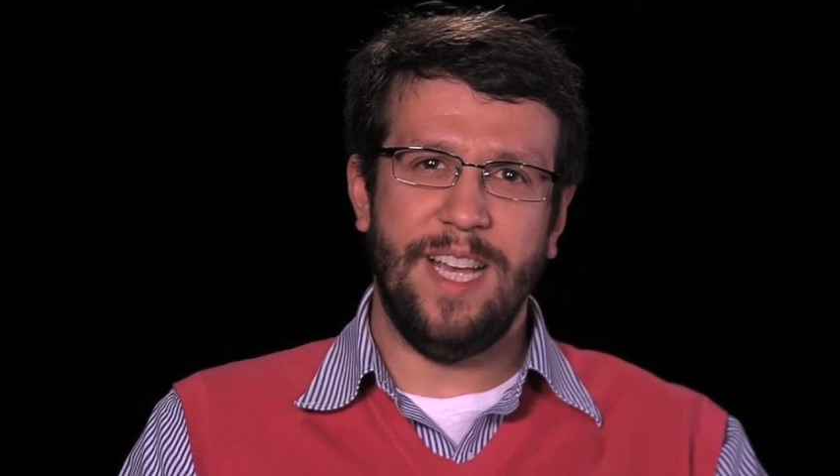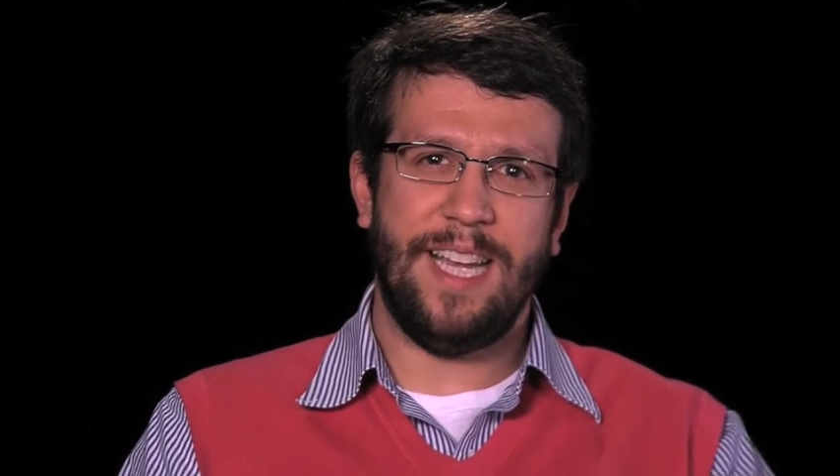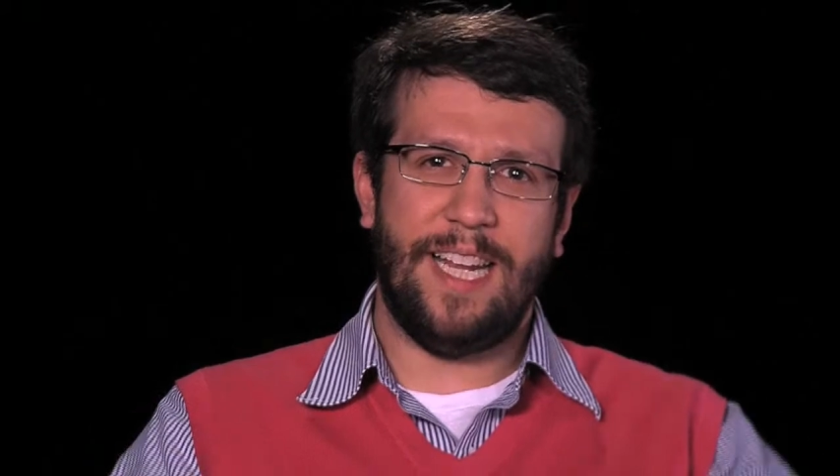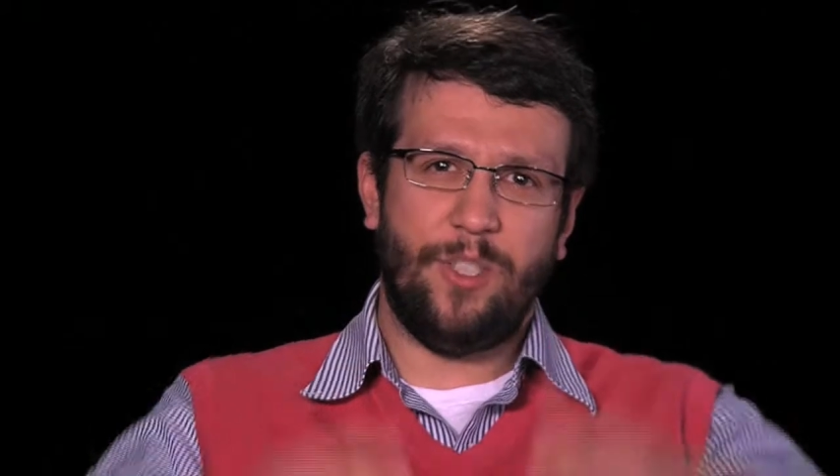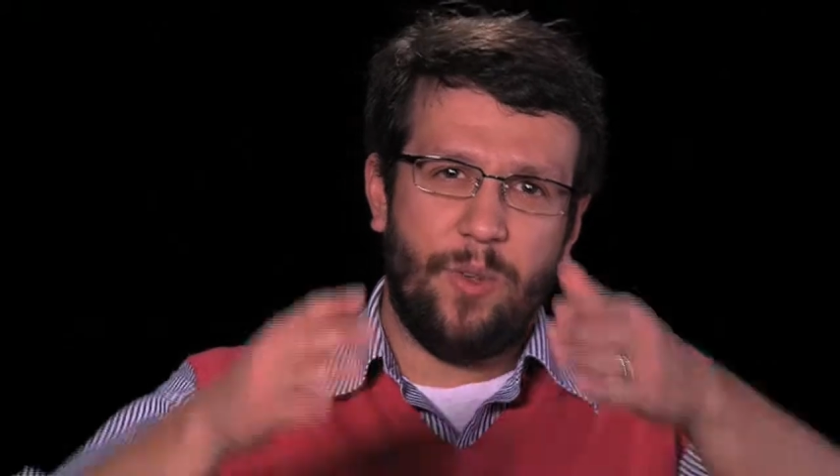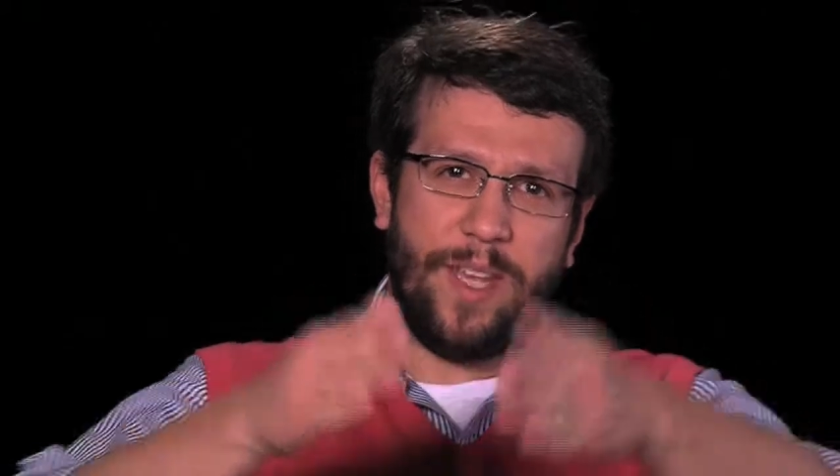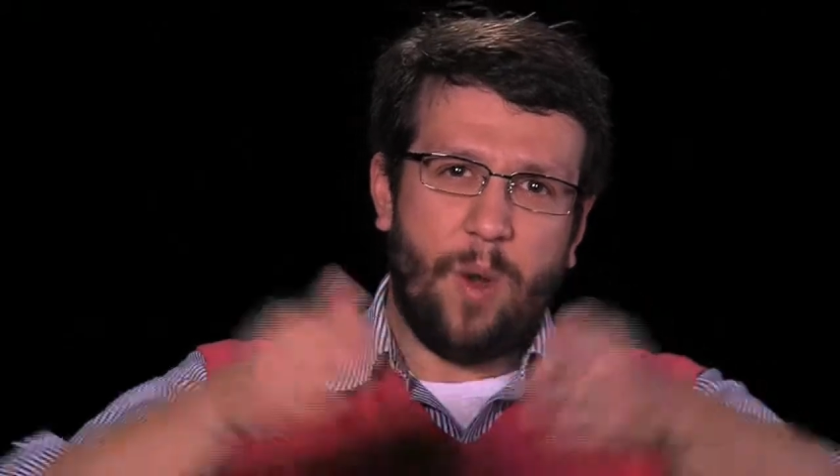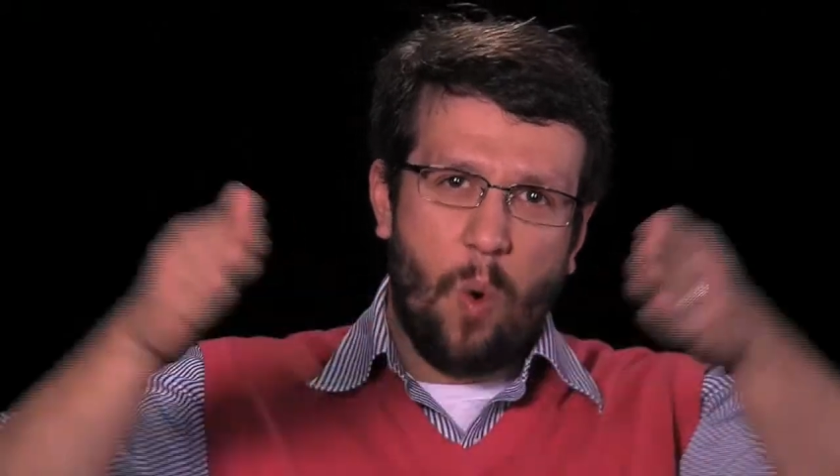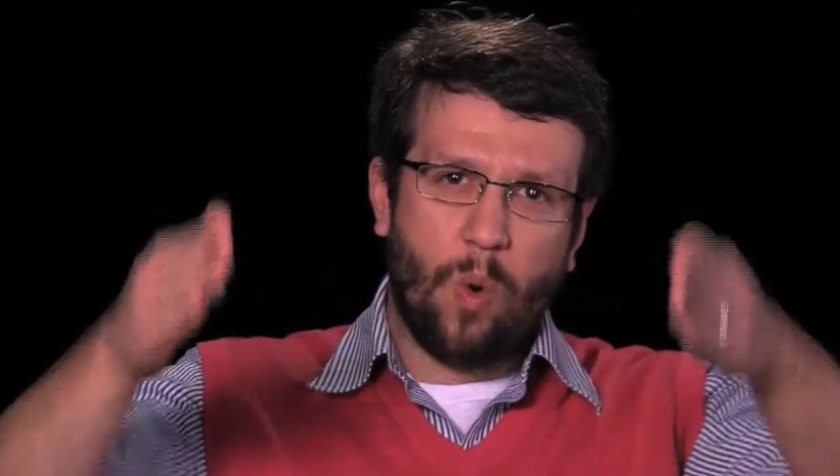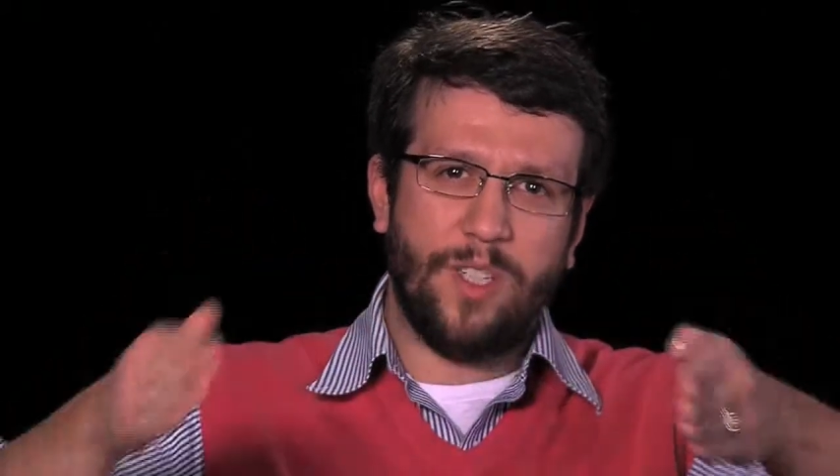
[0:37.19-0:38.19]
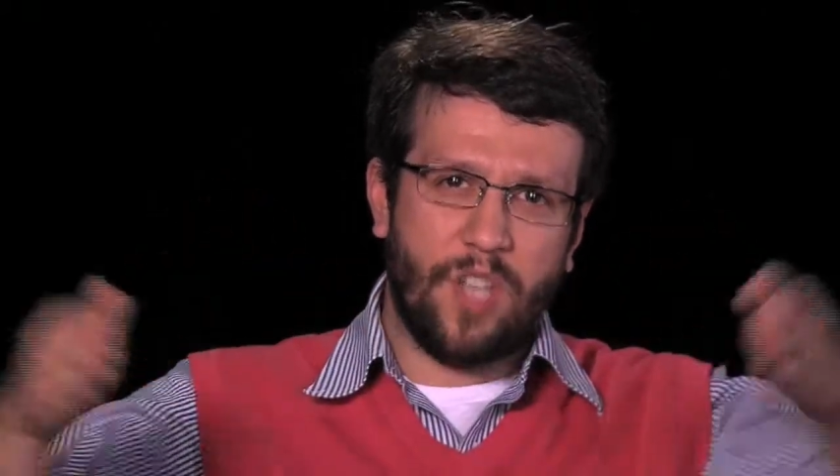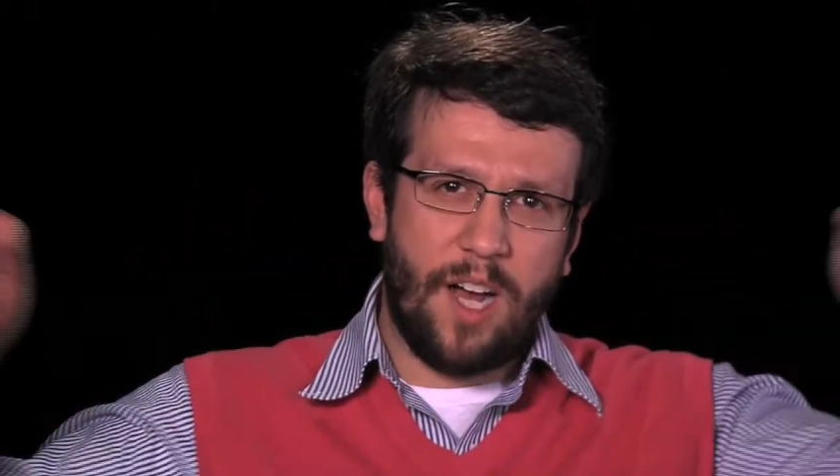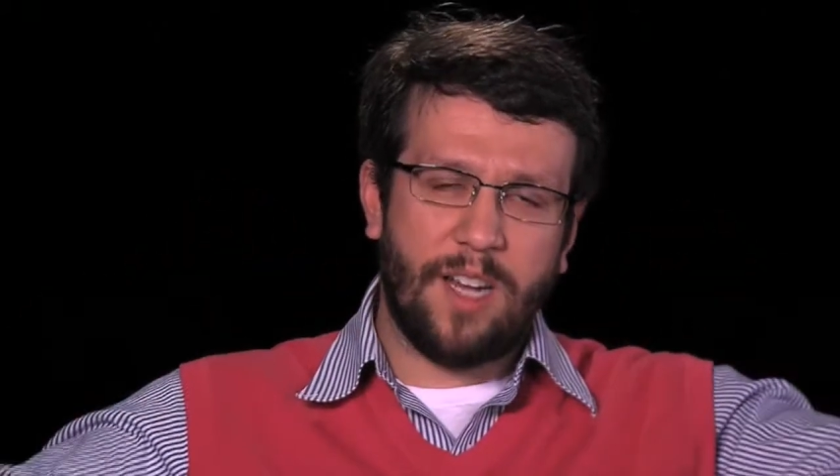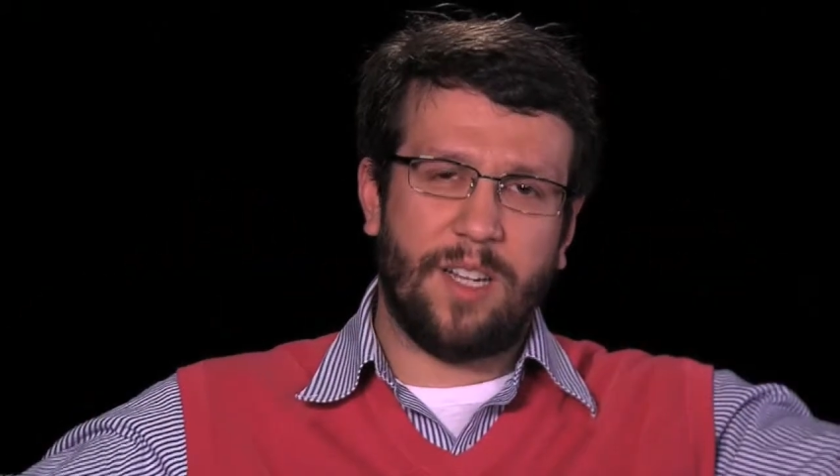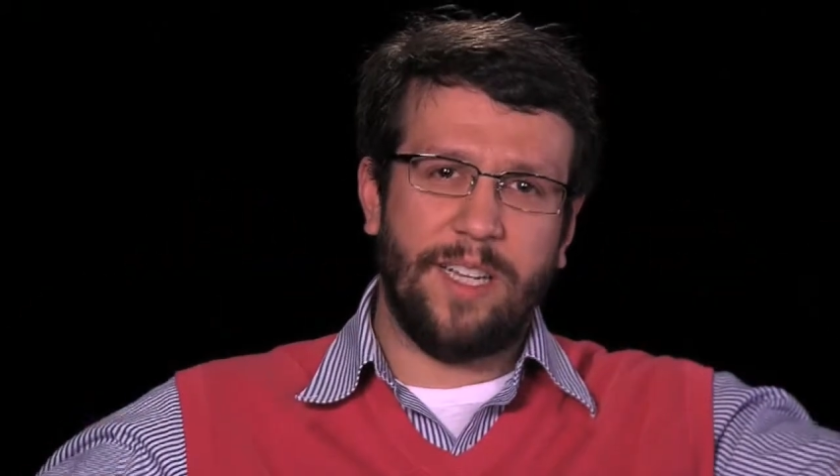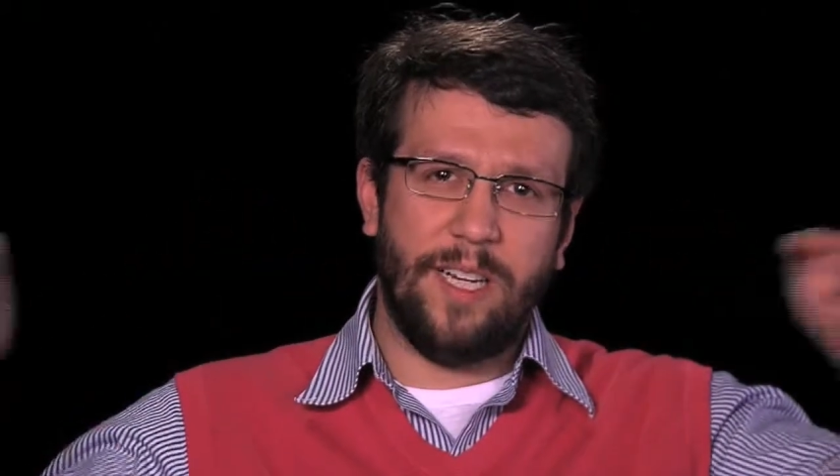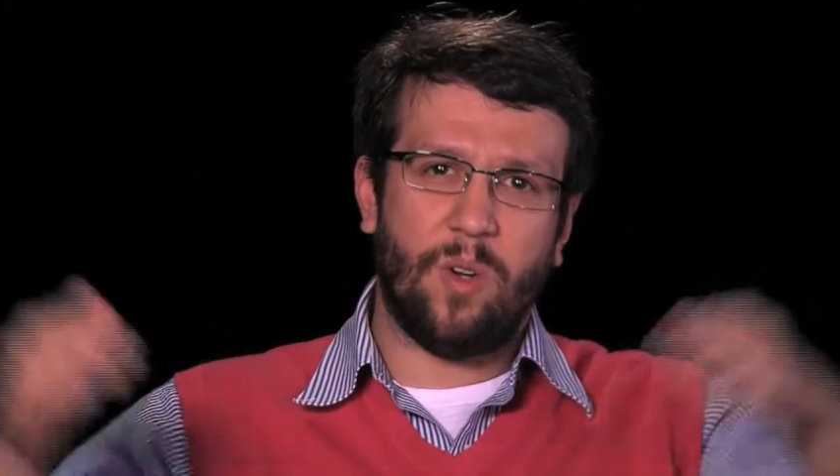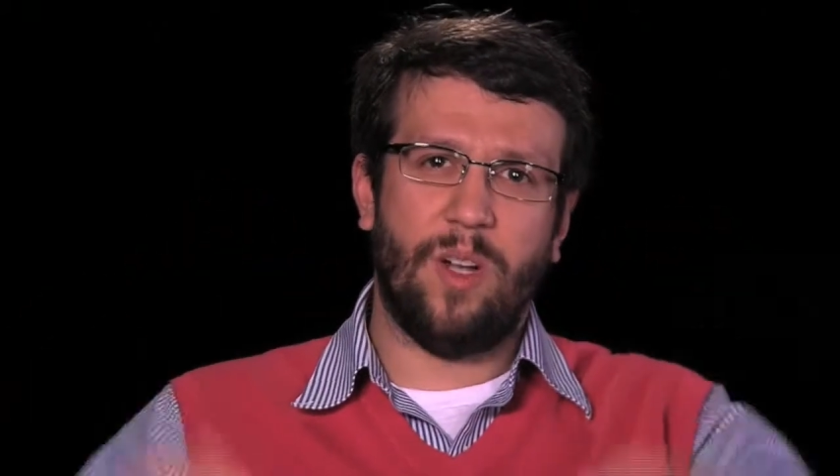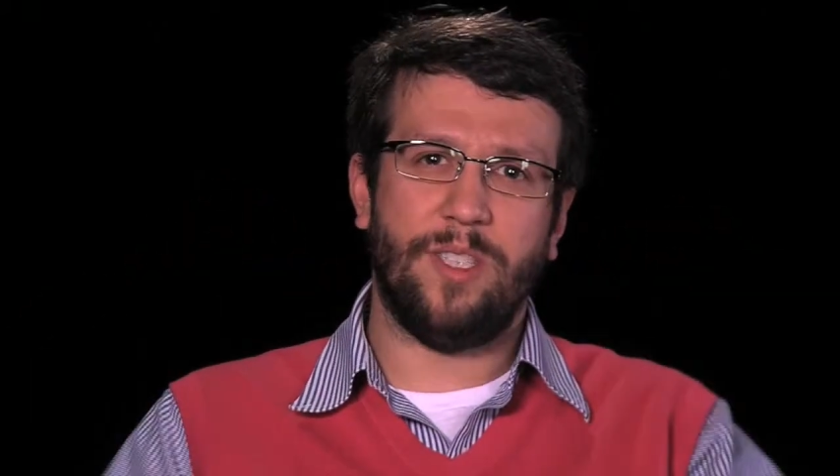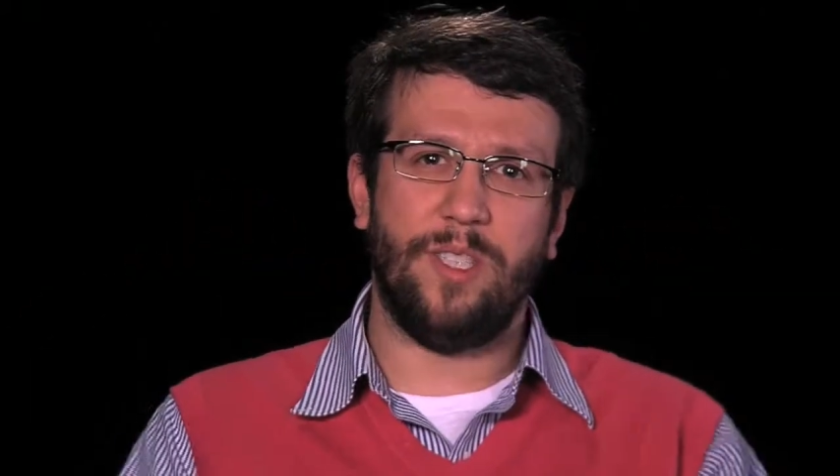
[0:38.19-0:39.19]
And as you think horizontally
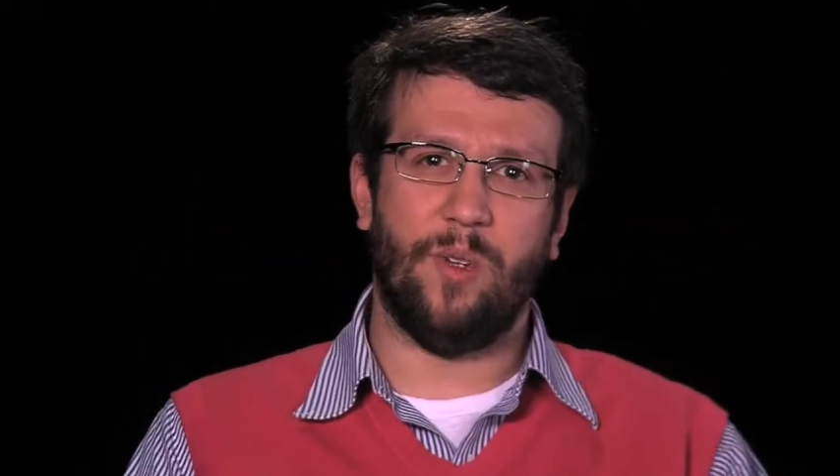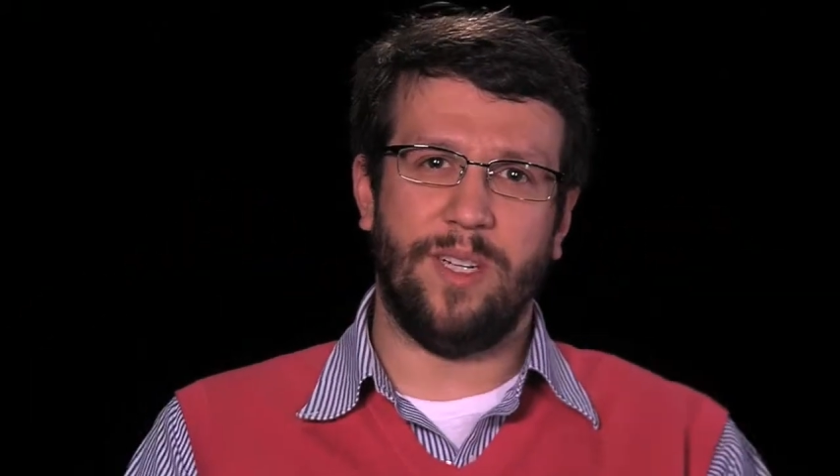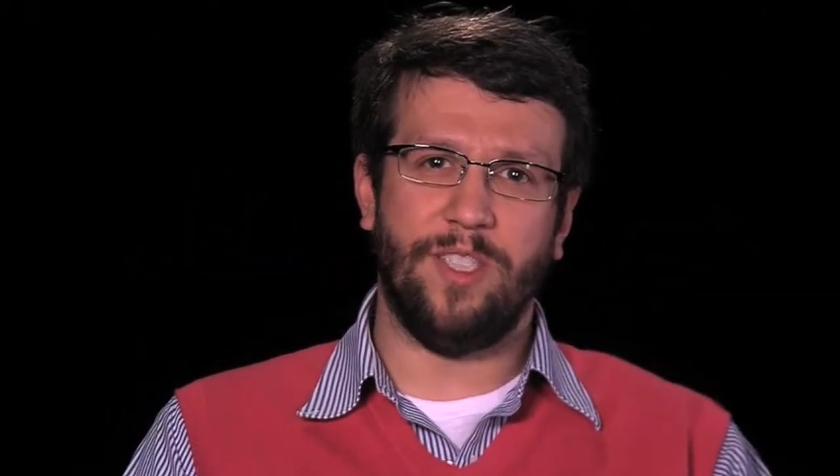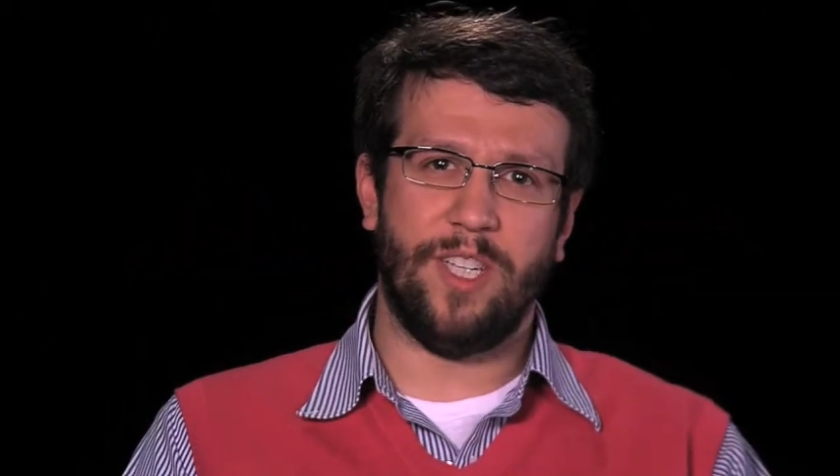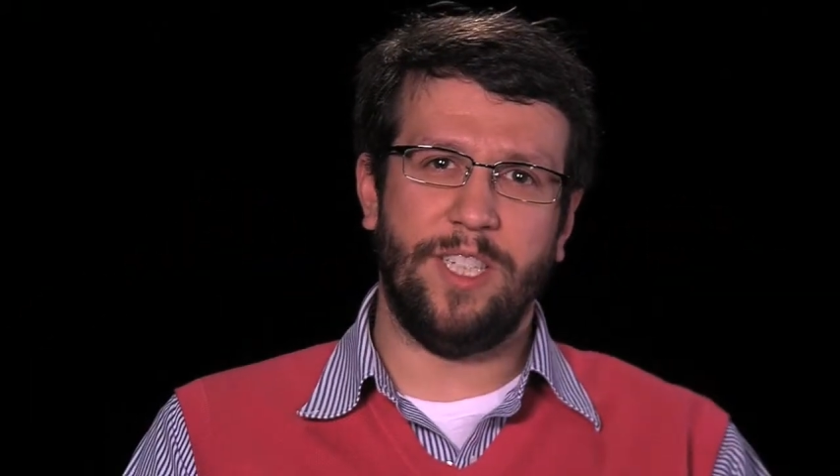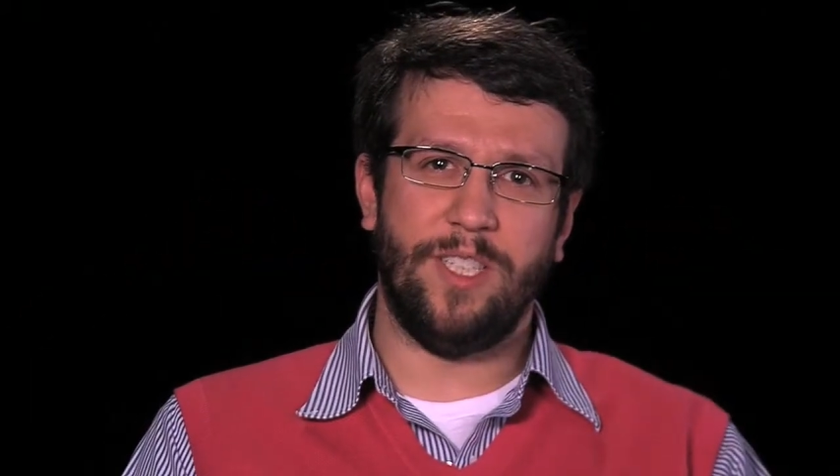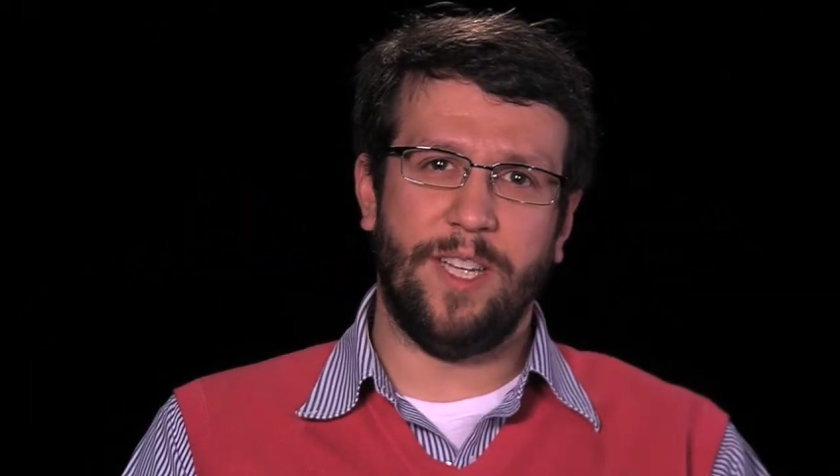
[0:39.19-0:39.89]
across the organization,